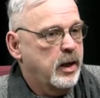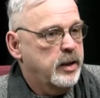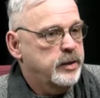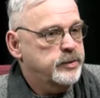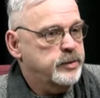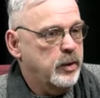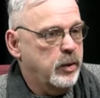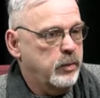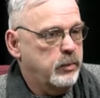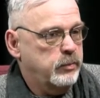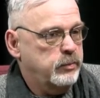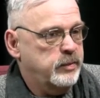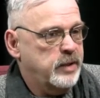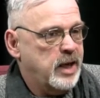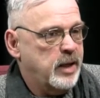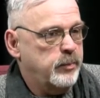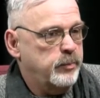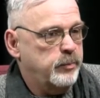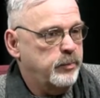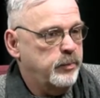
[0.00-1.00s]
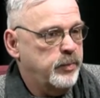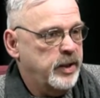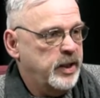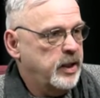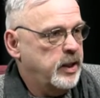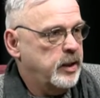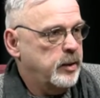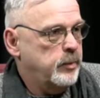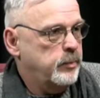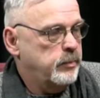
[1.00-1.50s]
So not
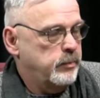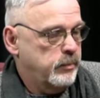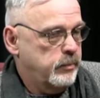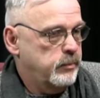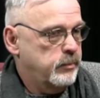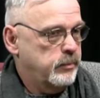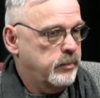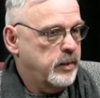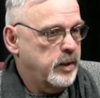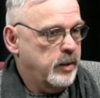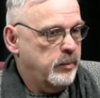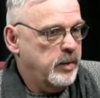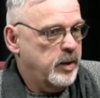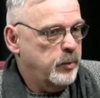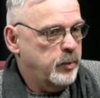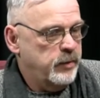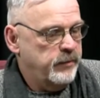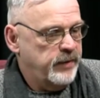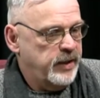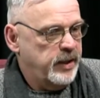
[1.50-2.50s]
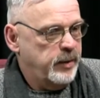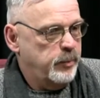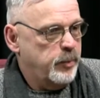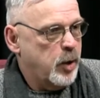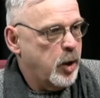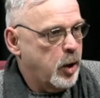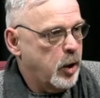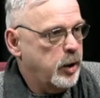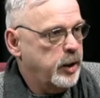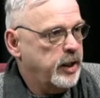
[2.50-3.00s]
being a member of any
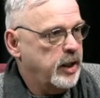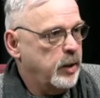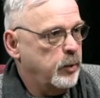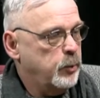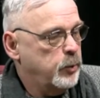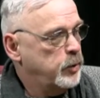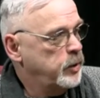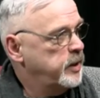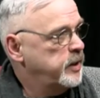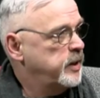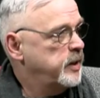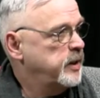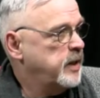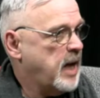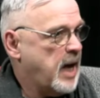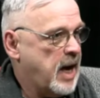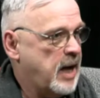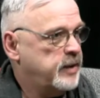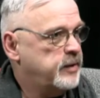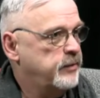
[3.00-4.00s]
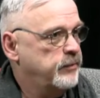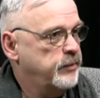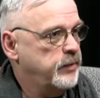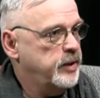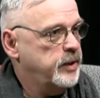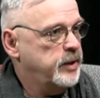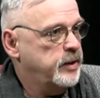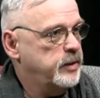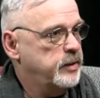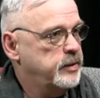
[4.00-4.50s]
party, I really didn't
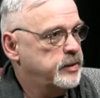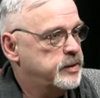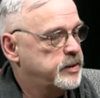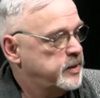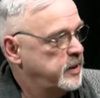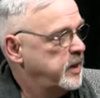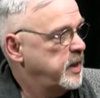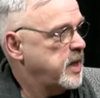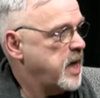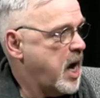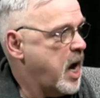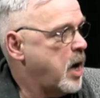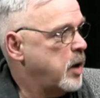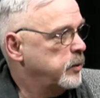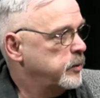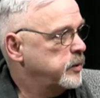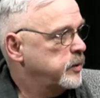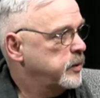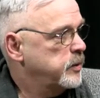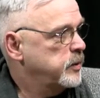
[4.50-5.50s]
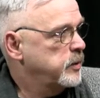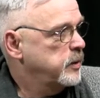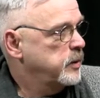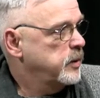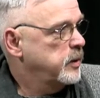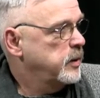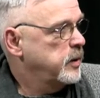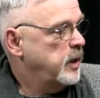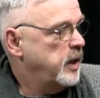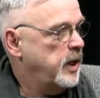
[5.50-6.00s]
actively seek out
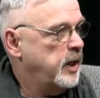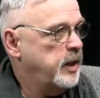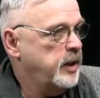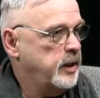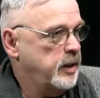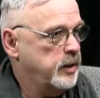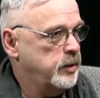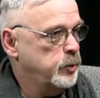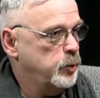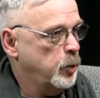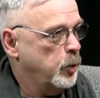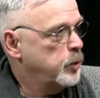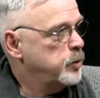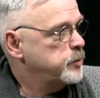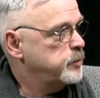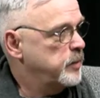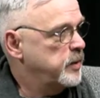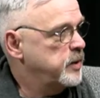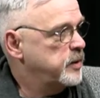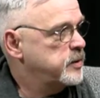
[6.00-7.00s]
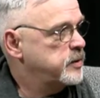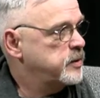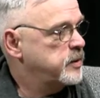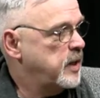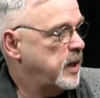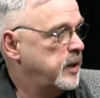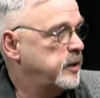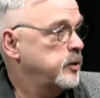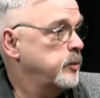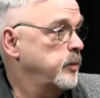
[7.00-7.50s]
any endorsements
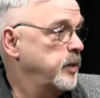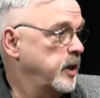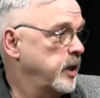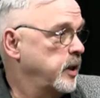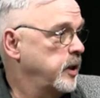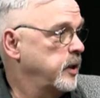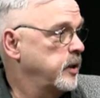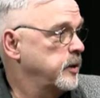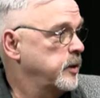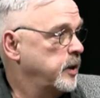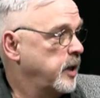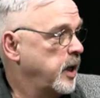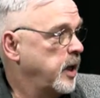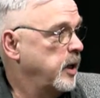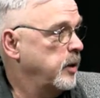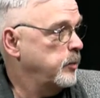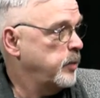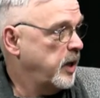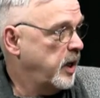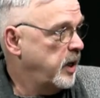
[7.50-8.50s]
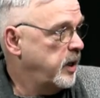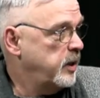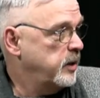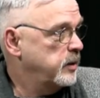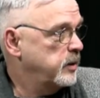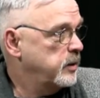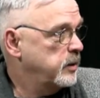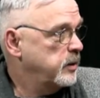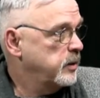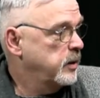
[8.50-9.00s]
at the beginning of the campaign.